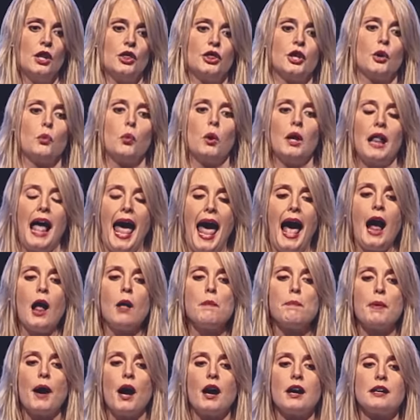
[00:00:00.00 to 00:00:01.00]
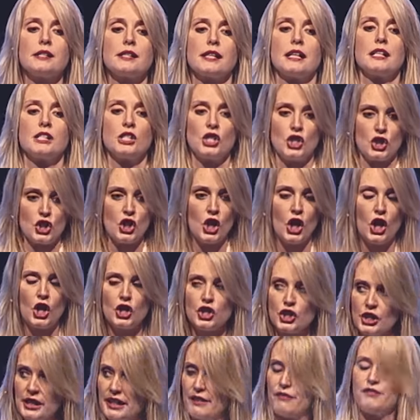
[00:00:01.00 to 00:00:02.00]
that will help us as a
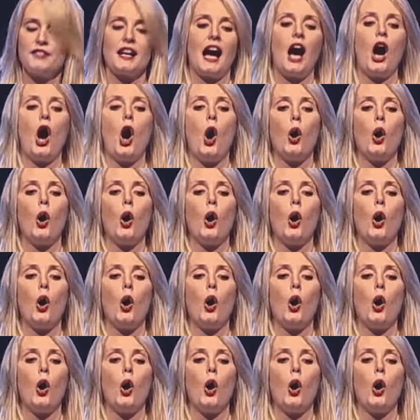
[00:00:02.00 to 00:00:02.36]
church lift our